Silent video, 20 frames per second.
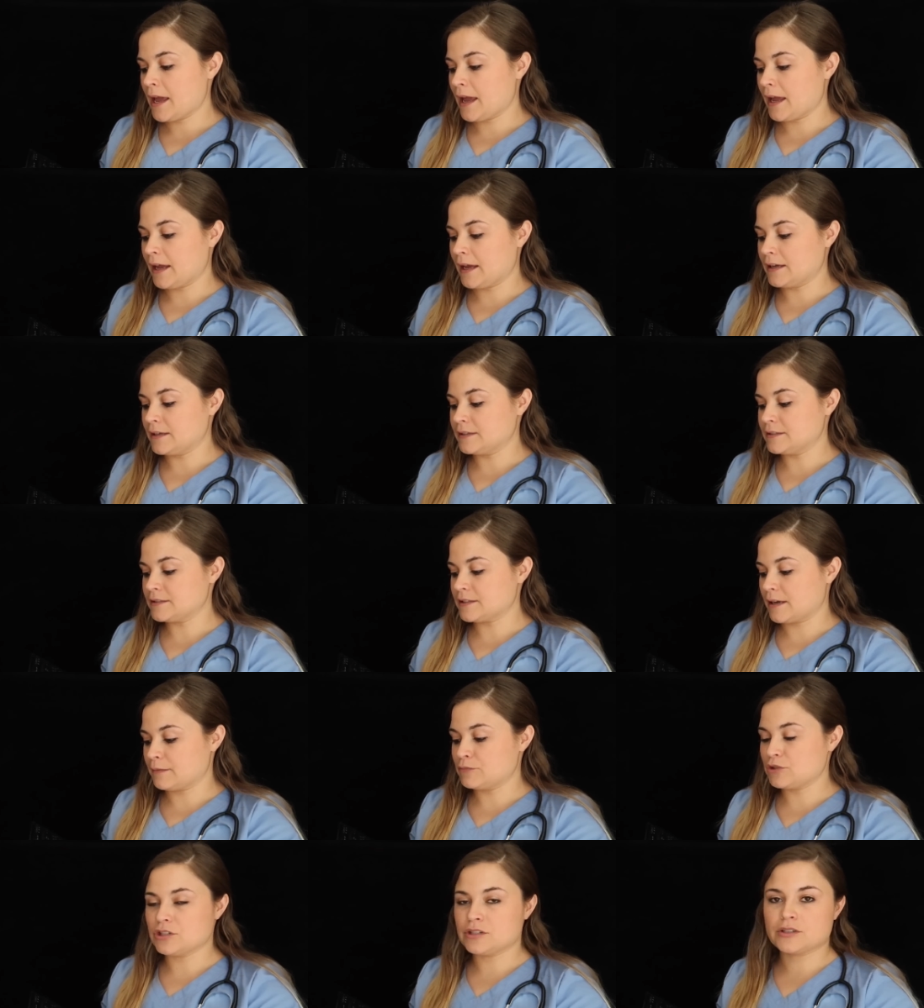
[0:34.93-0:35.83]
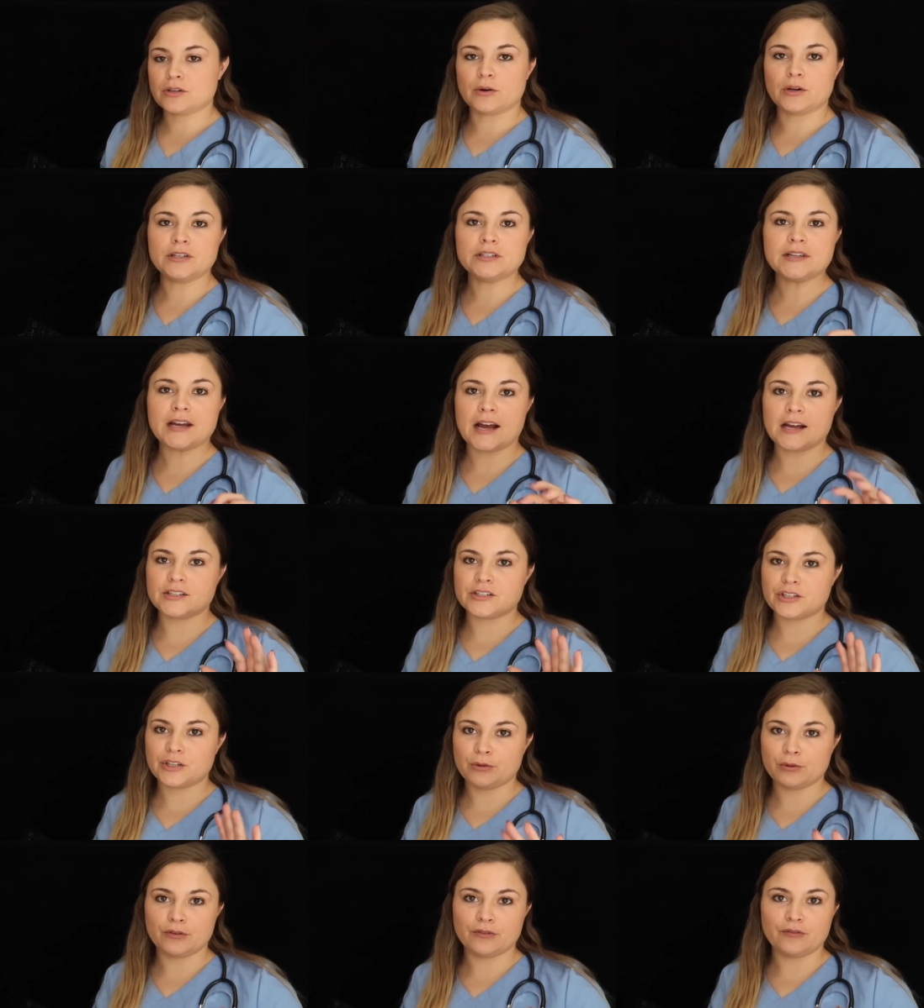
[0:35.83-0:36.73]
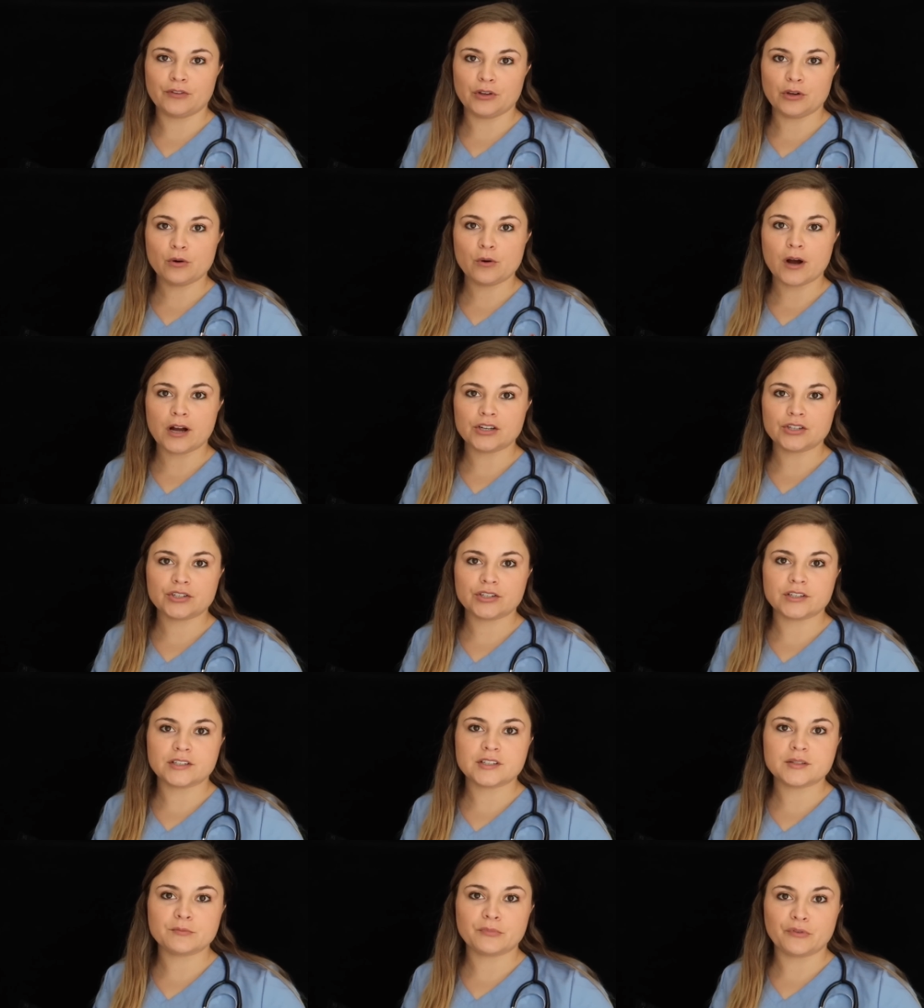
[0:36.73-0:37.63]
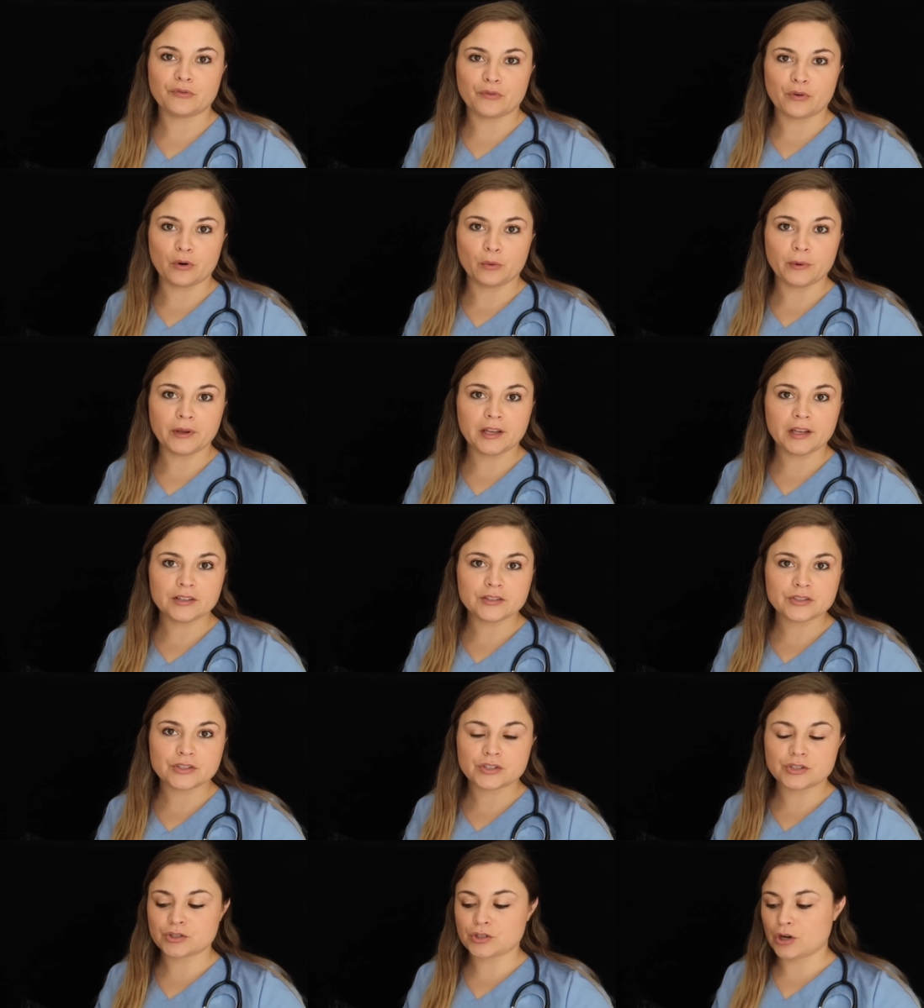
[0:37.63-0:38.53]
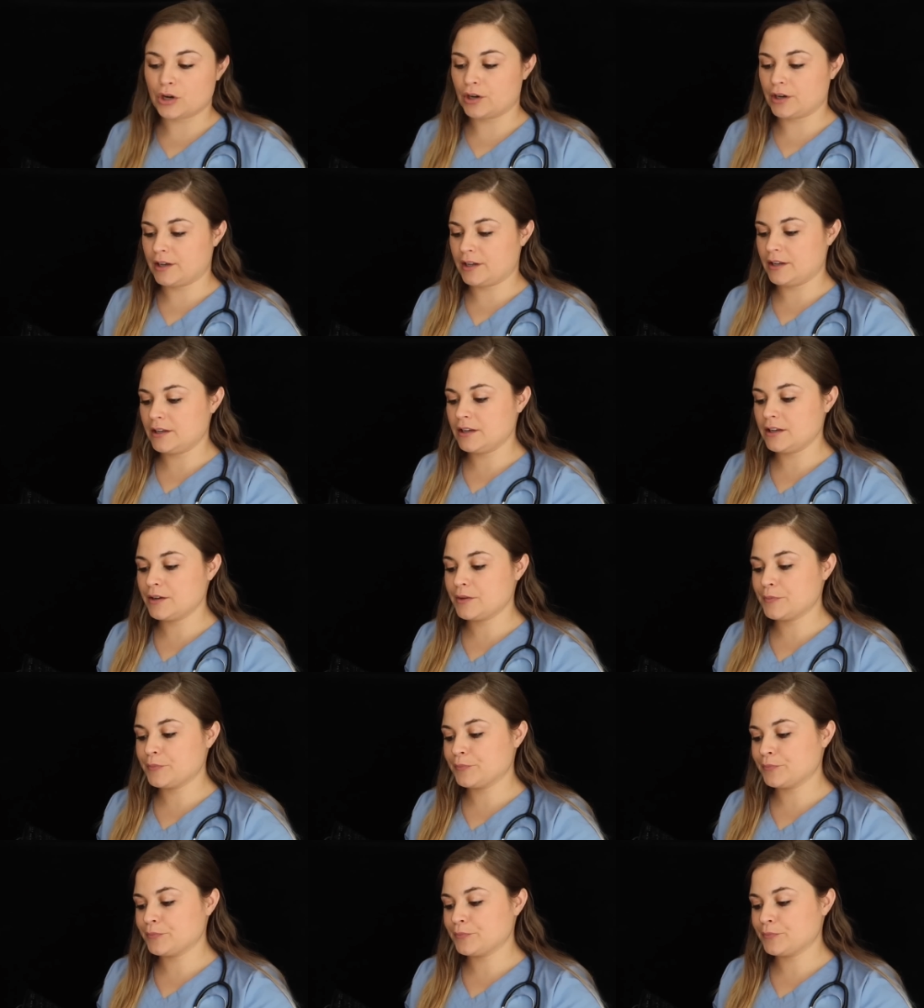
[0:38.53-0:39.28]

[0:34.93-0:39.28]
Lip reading: And I'm just going to ask you a few questions before we get started.